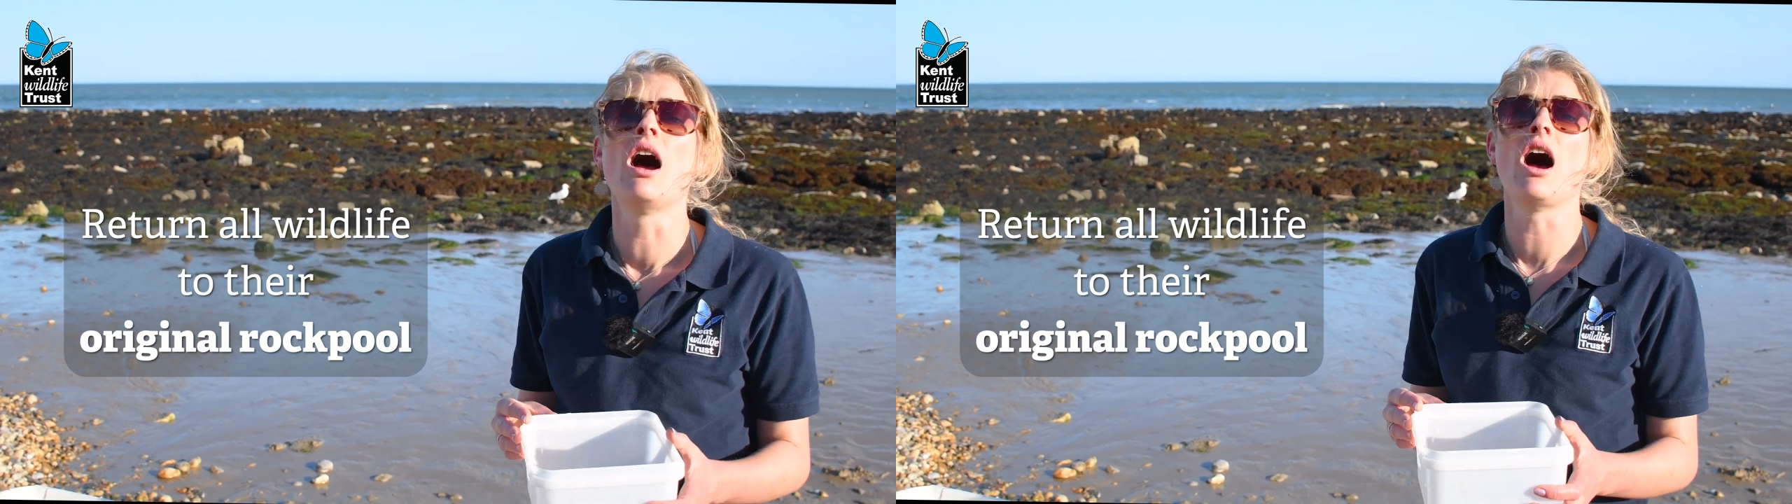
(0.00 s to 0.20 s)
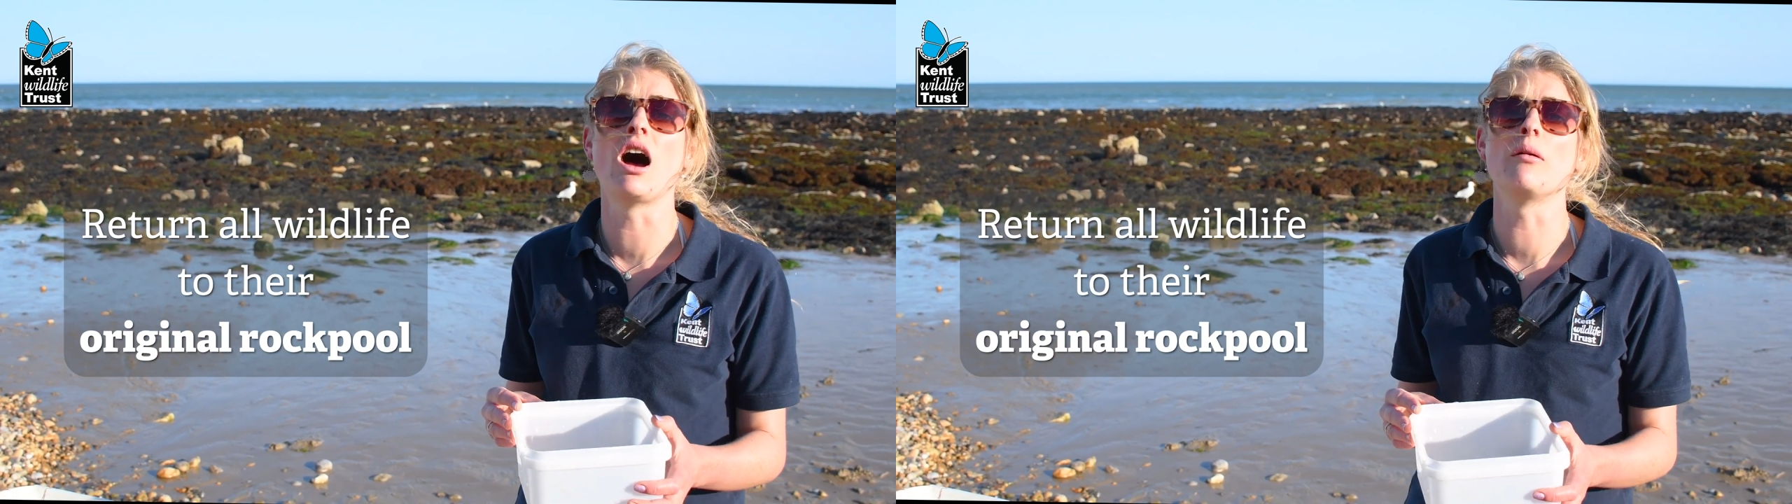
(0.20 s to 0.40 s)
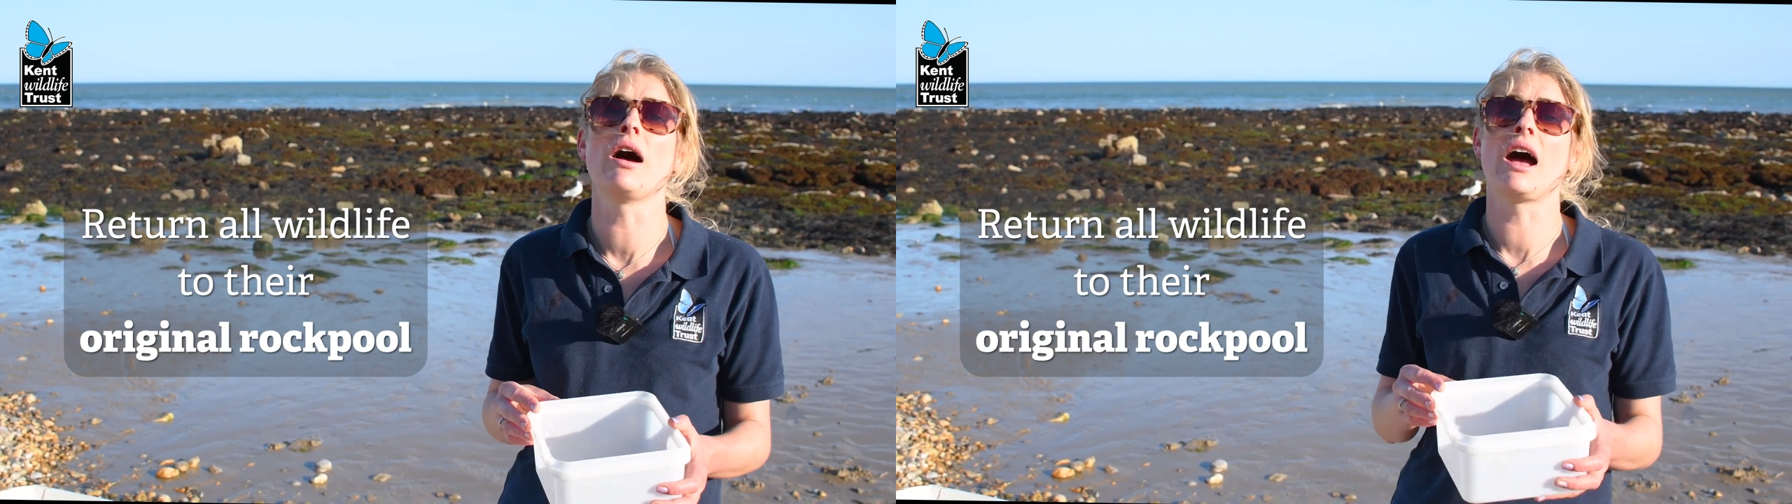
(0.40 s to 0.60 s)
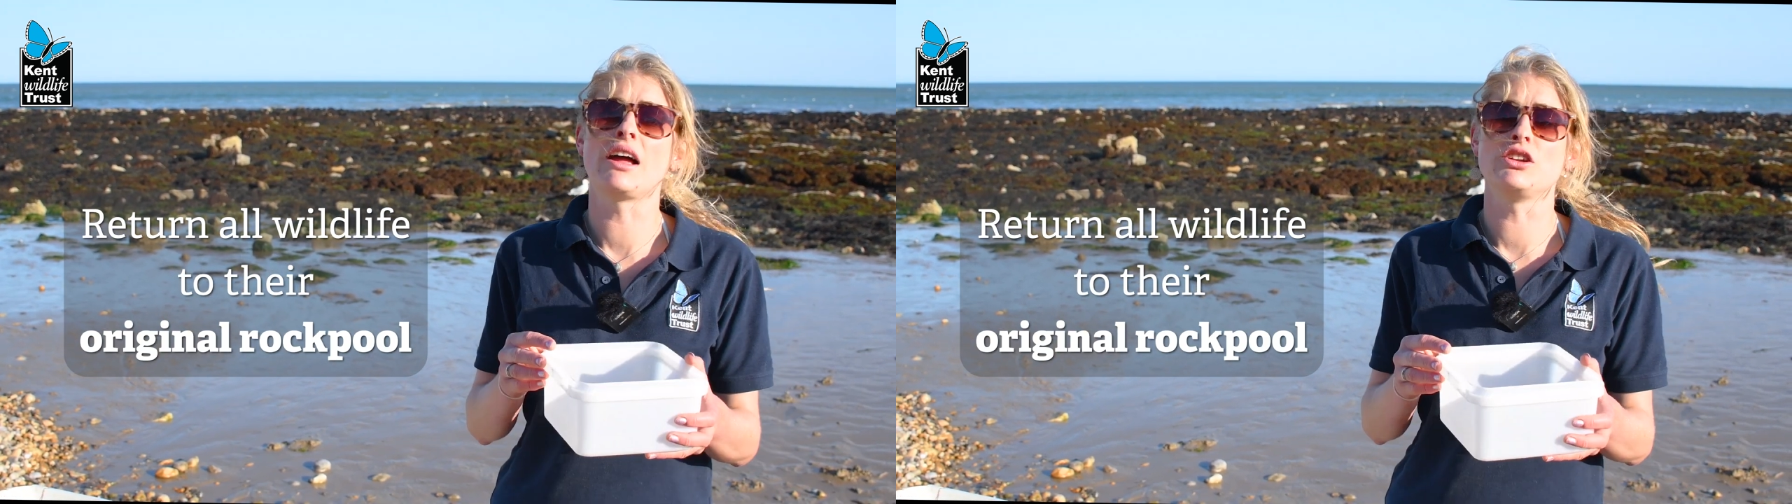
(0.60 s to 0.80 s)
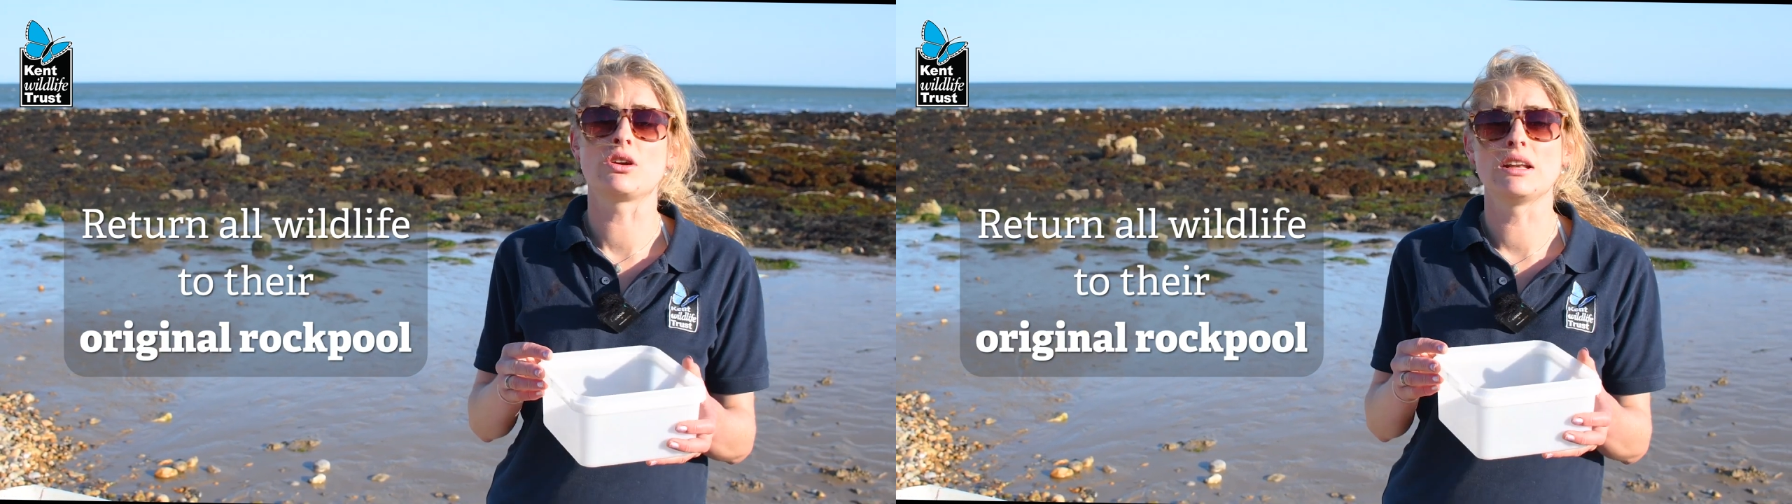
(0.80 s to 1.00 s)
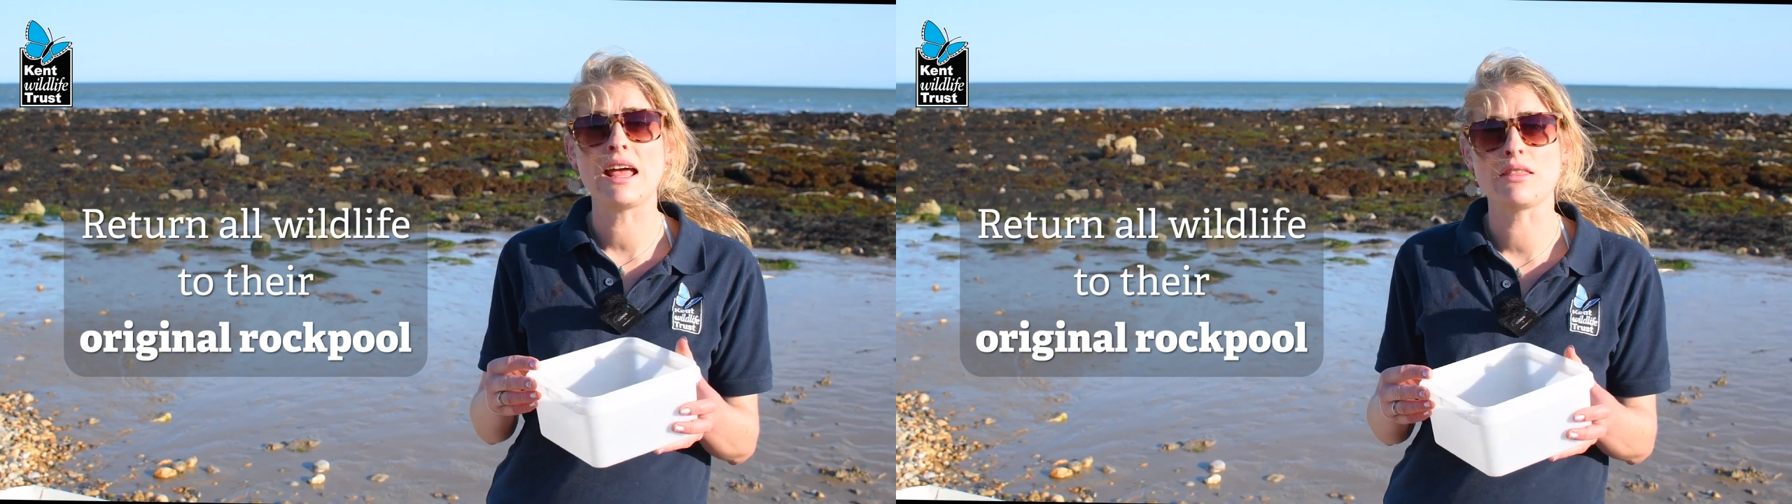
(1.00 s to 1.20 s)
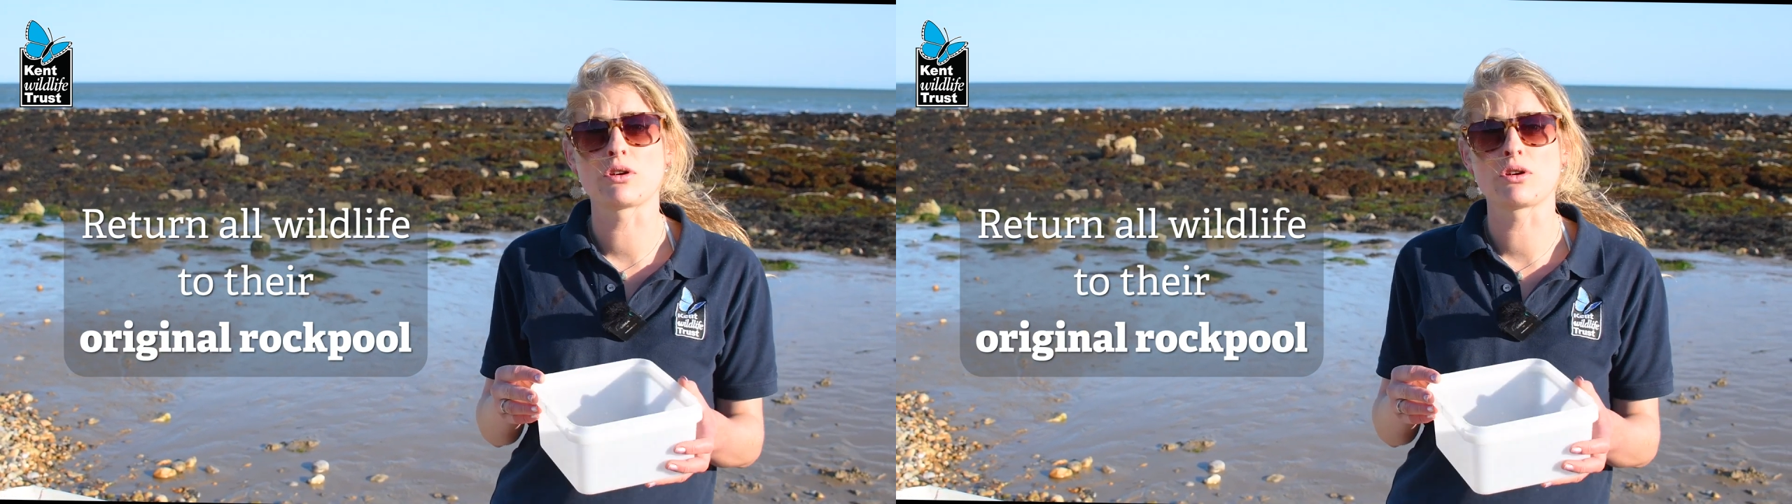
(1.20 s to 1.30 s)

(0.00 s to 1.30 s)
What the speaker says: and you can let